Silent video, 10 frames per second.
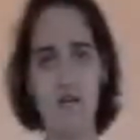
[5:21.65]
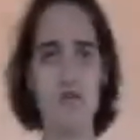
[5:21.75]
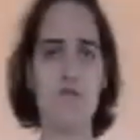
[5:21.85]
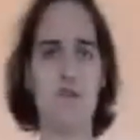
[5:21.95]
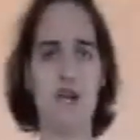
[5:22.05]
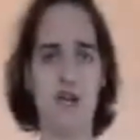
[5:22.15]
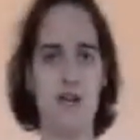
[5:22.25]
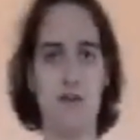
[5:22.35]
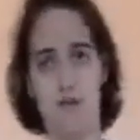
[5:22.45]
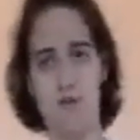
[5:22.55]
you've created
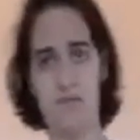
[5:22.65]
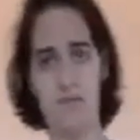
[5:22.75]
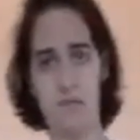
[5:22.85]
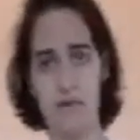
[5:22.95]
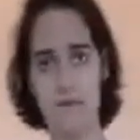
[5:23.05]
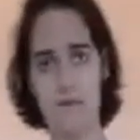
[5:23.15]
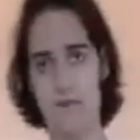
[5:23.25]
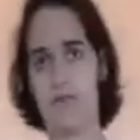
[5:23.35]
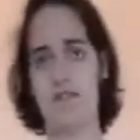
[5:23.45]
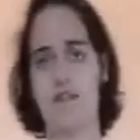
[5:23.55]
a good rhythm for
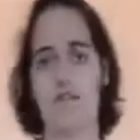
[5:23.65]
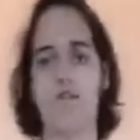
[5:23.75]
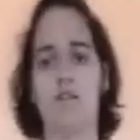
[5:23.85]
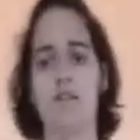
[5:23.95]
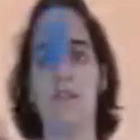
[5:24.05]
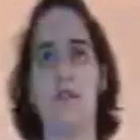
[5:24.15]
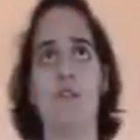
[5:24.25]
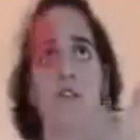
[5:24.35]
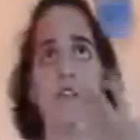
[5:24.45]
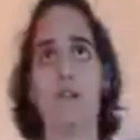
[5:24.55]
yourself,
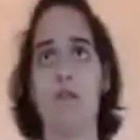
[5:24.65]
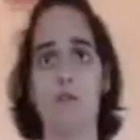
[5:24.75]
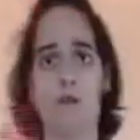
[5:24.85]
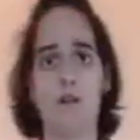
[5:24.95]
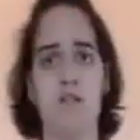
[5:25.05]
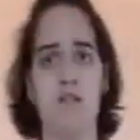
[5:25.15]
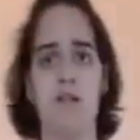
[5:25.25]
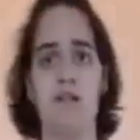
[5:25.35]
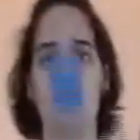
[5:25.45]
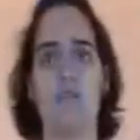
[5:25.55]
tossing one ball
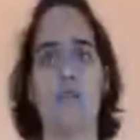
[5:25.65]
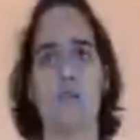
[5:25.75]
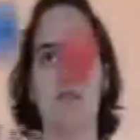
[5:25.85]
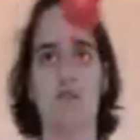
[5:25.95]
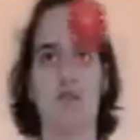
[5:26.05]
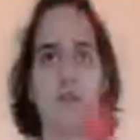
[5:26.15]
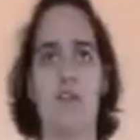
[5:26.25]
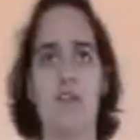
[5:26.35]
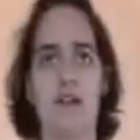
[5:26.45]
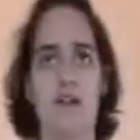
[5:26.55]
to the
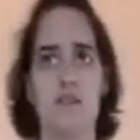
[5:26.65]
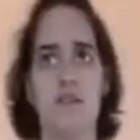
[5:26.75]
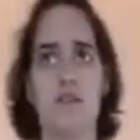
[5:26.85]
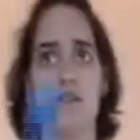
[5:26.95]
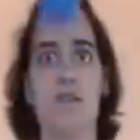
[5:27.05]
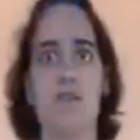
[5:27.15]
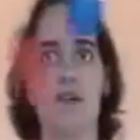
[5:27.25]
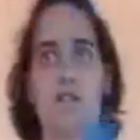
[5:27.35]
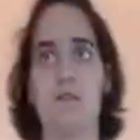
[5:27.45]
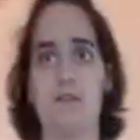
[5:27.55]
other hand and
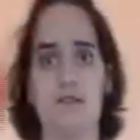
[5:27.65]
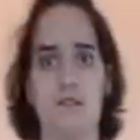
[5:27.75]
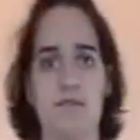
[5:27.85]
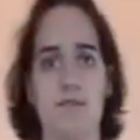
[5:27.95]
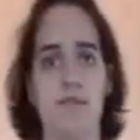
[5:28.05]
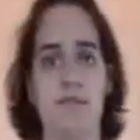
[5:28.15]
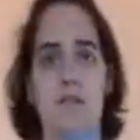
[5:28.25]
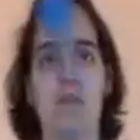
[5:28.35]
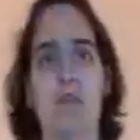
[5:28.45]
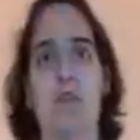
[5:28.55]
vice versa.
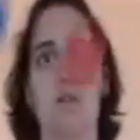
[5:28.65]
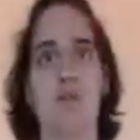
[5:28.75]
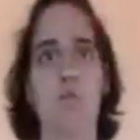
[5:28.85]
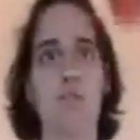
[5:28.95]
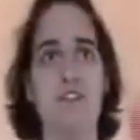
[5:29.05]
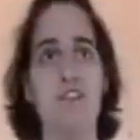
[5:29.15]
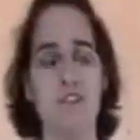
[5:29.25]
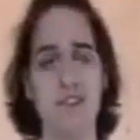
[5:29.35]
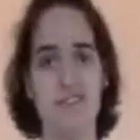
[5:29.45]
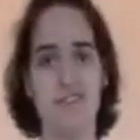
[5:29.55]
So if you
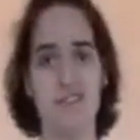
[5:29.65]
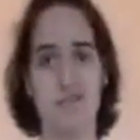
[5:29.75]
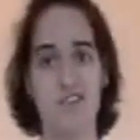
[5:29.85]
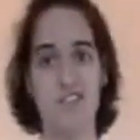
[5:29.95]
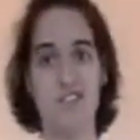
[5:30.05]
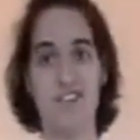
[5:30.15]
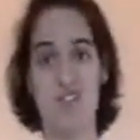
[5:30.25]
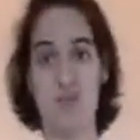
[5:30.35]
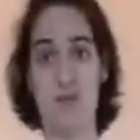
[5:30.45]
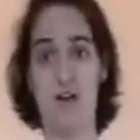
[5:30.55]
noticed, when you have
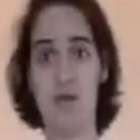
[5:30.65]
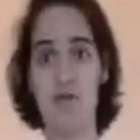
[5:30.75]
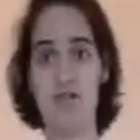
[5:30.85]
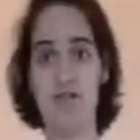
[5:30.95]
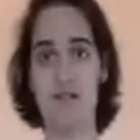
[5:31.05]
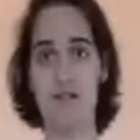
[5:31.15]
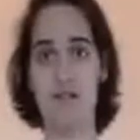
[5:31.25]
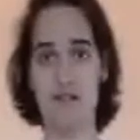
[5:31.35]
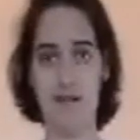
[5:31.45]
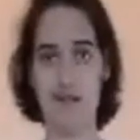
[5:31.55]
two props,
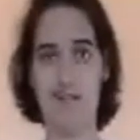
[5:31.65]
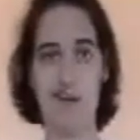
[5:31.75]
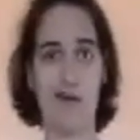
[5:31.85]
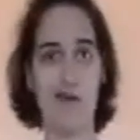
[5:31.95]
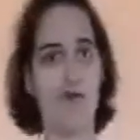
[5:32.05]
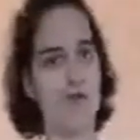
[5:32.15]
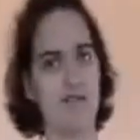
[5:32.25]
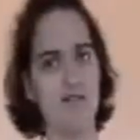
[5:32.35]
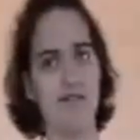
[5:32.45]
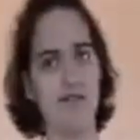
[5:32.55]
your hands aren't always
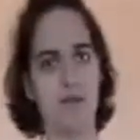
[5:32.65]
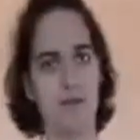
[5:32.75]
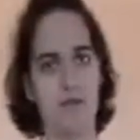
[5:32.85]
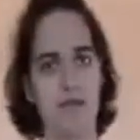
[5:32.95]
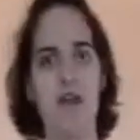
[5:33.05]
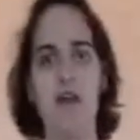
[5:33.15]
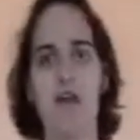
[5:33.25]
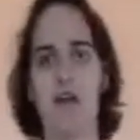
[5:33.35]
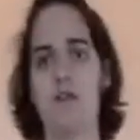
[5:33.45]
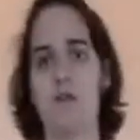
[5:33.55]
doing something,
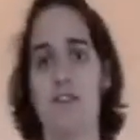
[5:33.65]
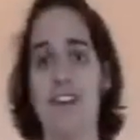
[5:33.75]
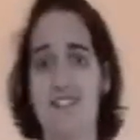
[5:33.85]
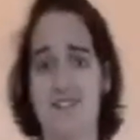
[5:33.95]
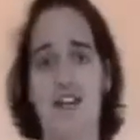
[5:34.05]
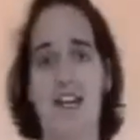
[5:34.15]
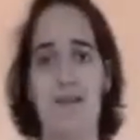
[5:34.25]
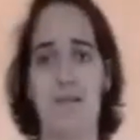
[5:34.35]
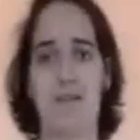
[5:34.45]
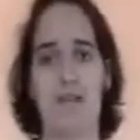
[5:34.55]
and it's at that time
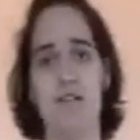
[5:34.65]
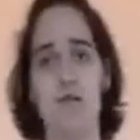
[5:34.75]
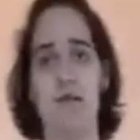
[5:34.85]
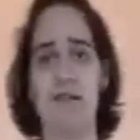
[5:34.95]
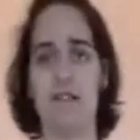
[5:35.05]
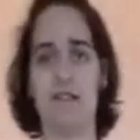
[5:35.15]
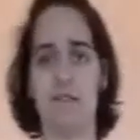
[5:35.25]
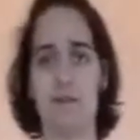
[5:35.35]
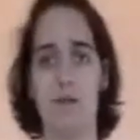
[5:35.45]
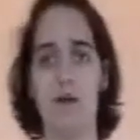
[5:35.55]
that's where we get the
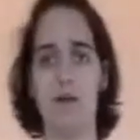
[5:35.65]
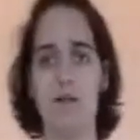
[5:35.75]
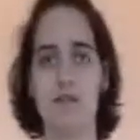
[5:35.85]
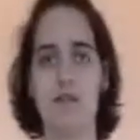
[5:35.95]
third ball in.